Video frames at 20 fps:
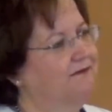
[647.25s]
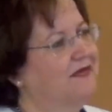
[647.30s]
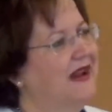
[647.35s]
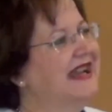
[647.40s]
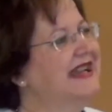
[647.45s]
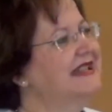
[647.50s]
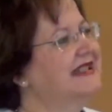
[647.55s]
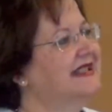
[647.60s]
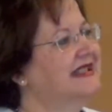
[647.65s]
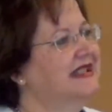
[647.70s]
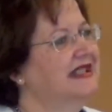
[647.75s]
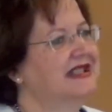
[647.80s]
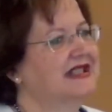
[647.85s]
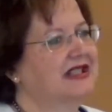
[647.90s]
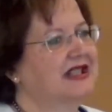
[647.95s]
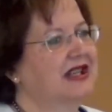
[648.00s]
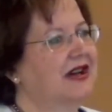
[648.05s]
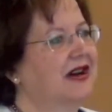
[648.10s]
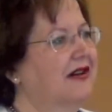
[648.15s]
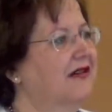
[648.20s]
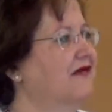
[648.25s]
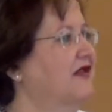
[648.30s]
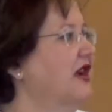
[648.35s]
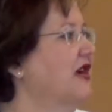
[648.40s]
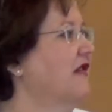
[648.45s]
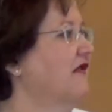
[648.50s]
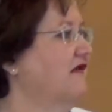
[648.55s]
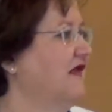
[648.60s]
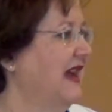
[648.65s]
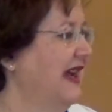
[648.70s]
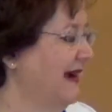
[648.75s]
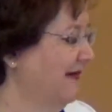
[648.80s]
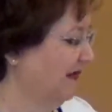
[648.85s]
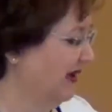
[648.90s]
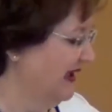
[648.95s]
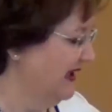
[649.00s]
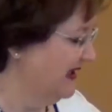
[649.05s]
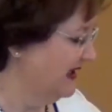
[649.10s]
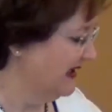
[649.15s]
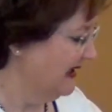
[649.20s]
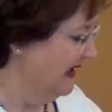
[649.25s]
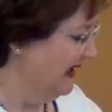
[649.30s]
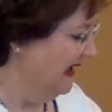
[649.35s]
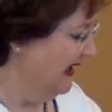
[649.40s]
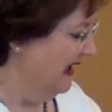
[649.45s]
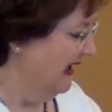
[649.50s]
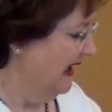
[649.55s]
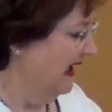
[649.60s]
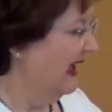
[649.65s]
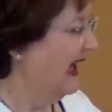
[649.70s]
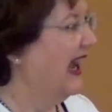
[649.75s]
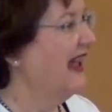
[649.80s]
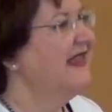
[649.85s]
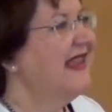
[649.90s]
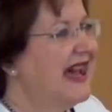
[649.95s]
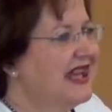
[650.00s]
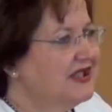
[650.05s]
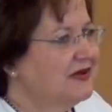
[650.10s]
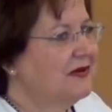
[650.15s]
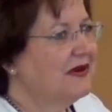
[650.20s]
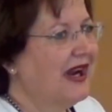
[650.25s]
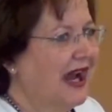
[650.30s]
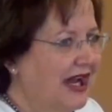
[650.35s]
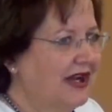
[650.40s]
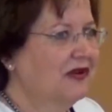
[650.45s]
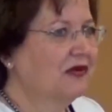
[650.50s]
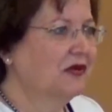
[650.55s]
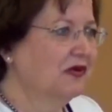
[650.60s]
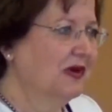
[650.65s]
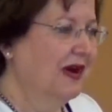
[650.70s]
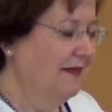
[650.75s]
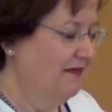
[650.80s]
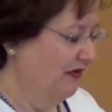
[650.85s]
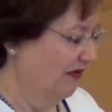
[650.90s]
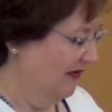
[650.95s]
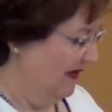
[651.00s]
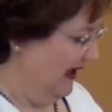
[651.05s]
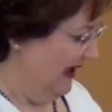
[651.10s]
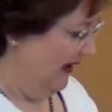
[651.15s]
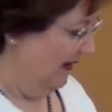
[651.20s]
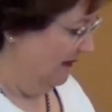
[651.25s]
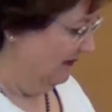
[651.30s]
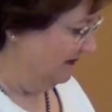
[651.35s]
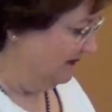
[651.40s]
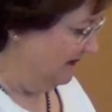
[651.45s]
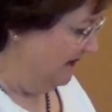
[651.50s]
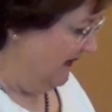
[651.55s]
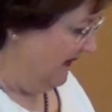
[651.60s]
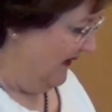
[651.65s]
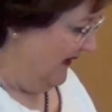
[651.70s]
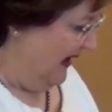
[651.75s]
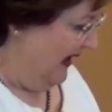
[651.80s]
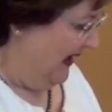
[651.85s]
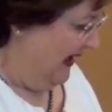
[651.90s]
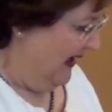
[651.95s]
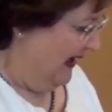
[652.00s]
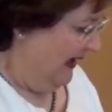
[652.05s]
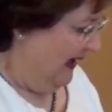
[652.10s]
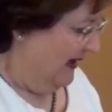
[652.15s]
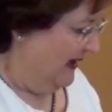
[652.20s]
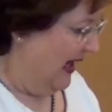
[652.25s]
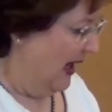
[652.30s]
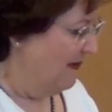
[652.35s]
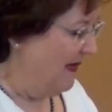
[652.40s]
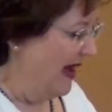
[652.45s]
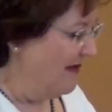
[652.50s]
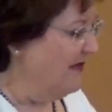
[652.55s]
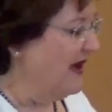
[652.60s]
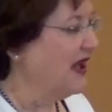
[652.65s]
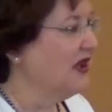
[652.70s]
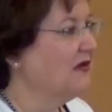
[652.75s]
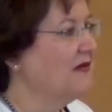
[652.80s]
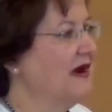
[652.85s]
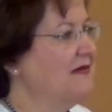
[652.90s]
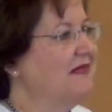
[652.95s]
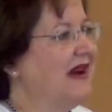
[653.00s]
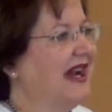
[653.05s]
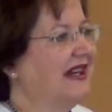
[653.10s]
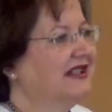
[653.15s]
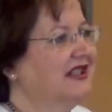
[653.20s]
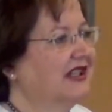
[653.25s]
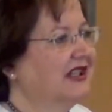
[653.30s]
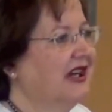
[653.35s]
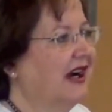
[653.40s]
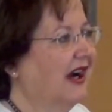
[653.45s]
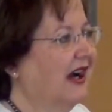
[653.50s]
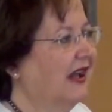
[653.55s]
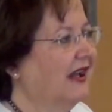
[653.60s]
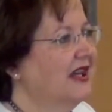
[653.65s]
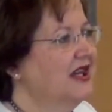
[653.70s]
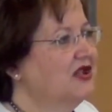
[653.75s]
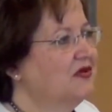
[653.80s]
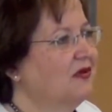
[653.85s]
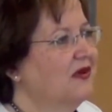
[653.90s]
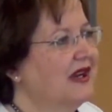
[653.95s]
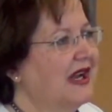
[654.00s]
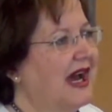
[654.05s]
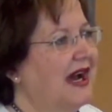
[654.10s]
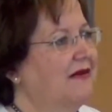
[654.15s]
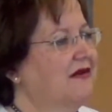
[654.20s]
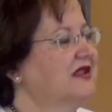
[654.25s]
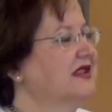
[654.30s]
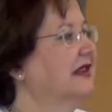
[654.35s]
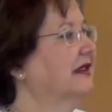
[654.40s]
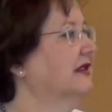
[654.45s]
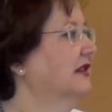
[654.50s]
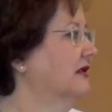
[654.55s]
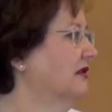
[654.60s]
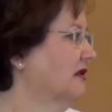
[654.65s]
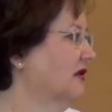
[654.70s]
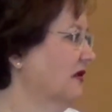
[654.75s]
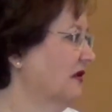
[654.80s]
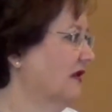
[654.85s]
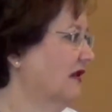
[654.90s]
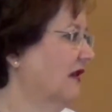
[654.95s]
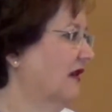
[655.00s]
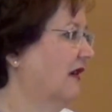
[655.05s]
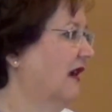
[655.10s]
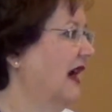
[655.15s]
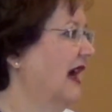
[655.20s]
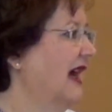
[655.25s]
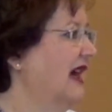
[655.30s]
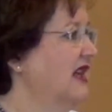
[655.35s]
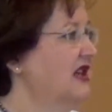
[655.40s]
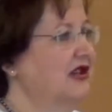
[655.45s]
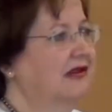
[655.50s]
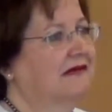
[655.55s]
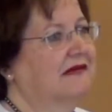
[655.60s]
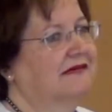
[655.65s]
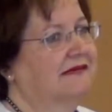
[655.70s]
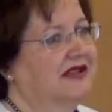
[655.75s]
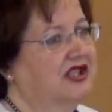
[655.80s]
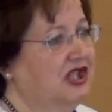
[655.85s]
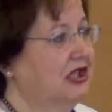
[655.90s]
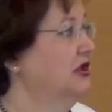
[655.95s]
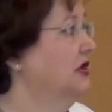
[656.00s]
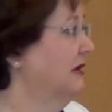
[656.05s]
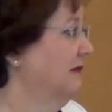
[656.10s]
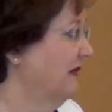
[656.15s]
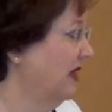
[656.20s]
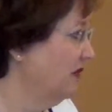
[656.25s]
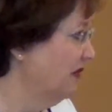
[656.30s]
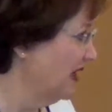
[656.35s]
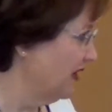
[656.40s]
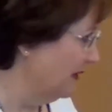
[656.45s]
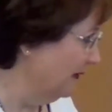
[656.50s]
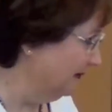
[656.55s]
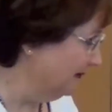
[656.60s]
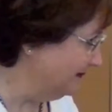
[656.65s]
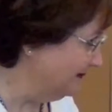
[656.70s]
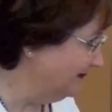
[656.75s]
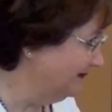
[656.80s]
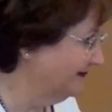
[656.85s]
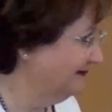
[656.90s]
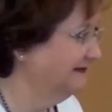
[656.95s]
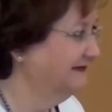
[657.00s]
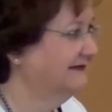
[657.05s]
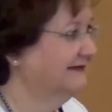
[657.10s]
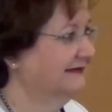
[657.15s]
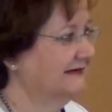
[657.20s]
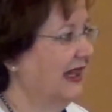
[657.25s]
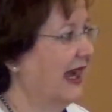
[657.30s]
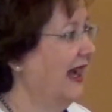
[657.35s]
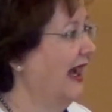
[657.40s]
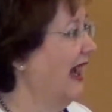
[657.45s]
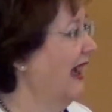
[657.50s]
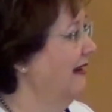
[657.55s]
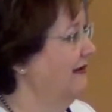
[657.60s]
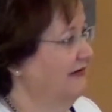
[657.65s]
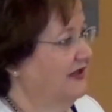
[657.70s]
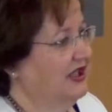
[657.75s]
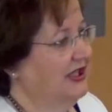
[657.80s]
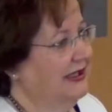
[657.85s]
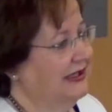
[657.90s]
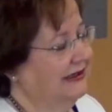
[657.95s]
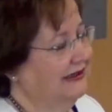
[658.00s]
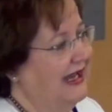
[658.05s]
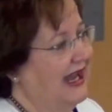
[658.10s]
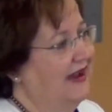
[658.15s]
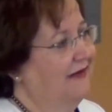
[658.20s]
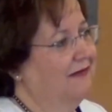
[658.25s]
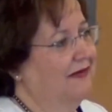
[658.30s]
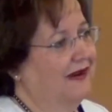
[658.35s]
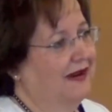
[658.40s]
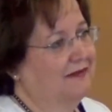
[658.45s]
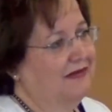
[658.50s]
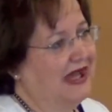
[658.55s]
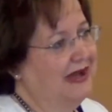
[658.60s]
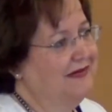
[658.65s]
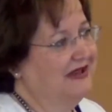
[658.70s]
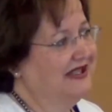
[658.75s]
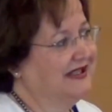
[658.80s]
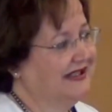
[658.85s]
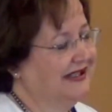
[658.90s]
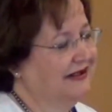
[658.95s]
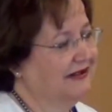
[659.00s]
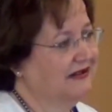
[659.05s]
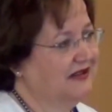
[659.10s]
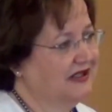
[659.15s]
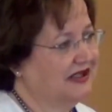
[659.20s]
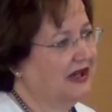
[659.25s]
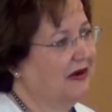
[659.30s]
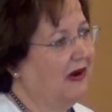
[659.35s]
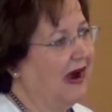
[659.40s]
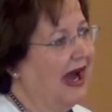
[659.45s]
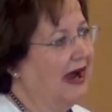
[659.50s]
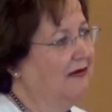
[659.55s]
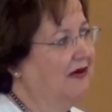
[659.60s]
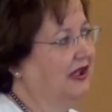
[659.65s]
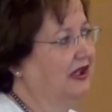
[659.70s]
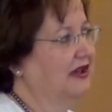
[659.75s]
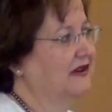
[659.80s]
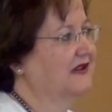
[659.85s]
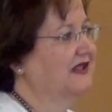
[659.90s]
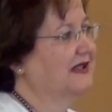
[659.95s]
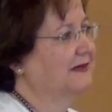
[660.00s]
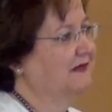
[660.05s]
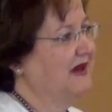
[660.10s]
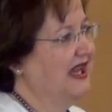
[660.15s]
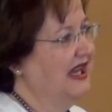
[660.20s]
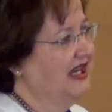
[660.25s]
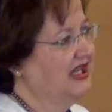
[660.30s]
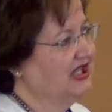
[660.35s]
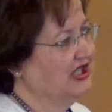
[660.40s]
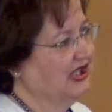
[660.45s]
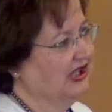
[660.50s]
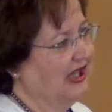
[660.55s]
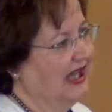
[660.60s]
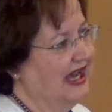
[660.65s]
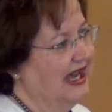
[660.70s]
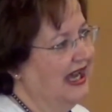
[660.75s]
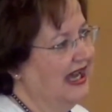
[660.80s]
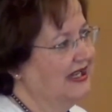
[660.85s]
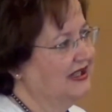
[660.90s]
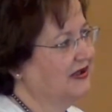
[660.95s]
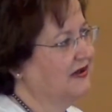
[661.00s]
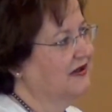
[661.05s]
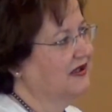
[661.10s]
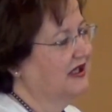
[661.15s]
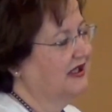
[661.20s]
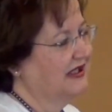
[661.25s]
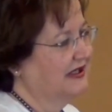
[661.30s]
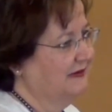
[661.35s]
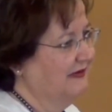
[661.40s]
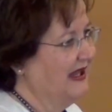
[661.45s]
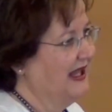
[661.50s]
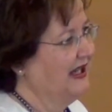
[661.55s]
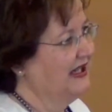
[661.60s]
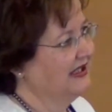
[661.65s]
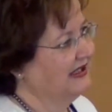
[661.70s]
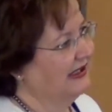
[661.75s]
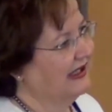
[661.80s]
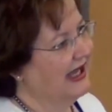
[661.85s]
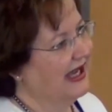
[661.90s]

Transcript: basis of their families, and that's what I grew up around. Now, my mother went back to college when I was a little girl, and she took me with her. She didn't have a babysitter, so I would go to Spanish class or to the Spanish